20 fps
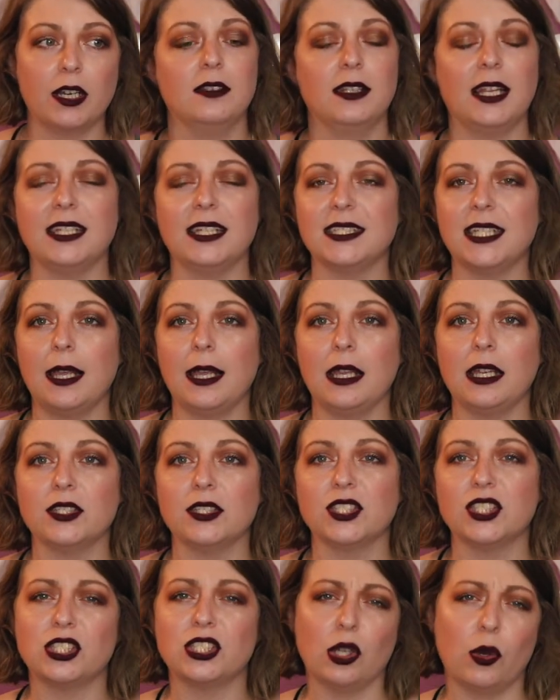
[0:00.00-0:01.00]
They say
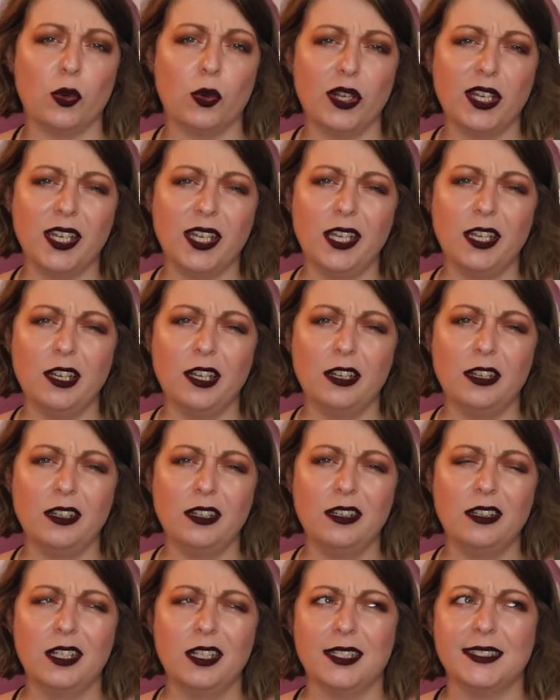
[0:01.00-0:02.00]
soda
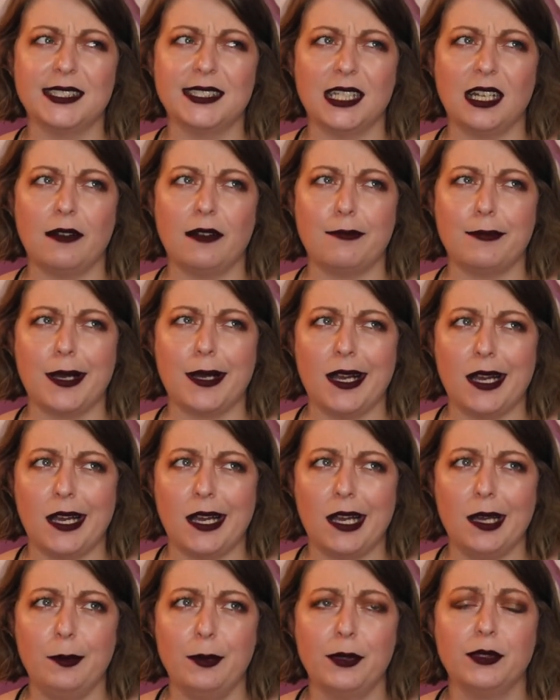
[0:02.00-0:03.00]
here instead of
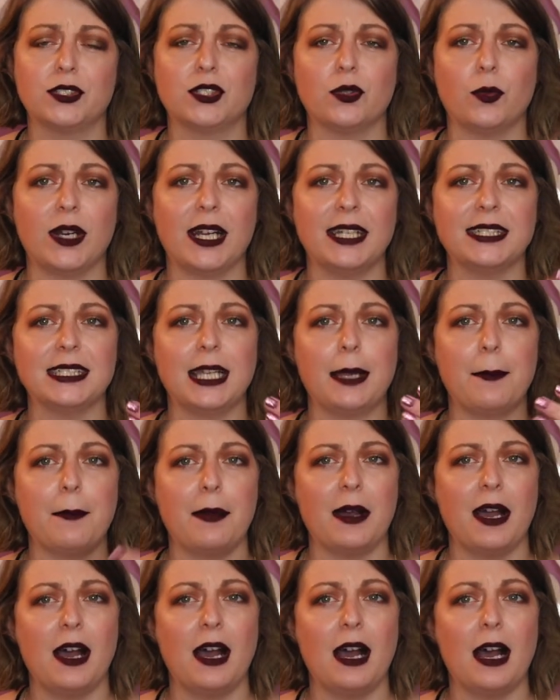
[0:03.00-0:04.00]
pop. So when I say
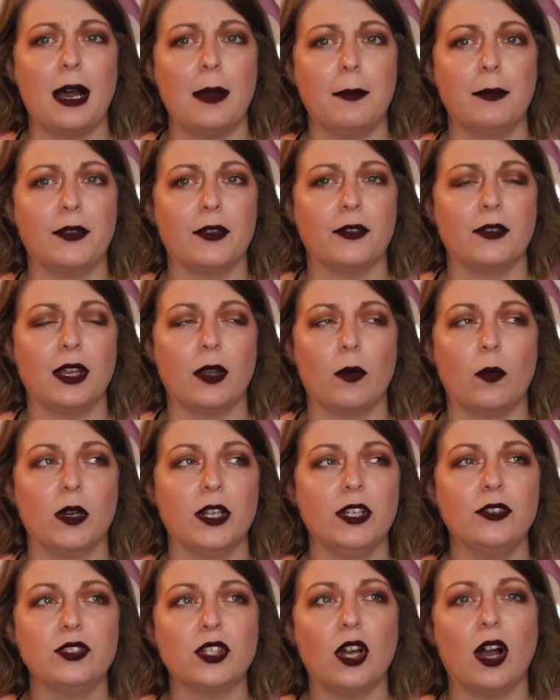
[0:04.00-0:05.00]
pop, they're like, what are
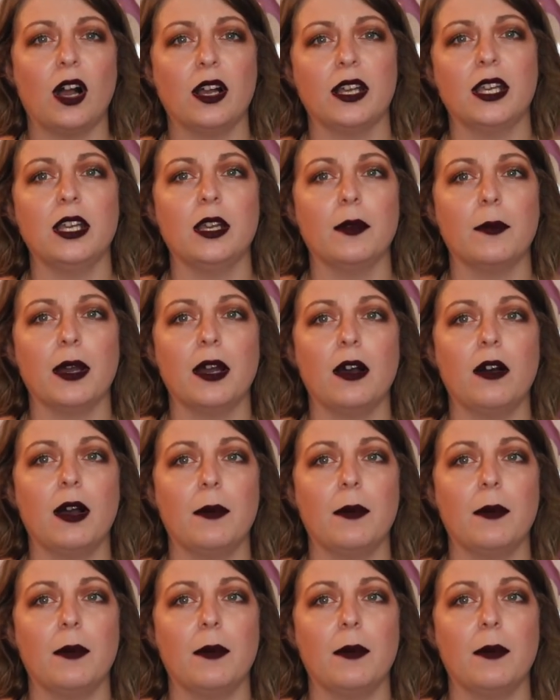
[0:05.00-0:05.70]
you talking about?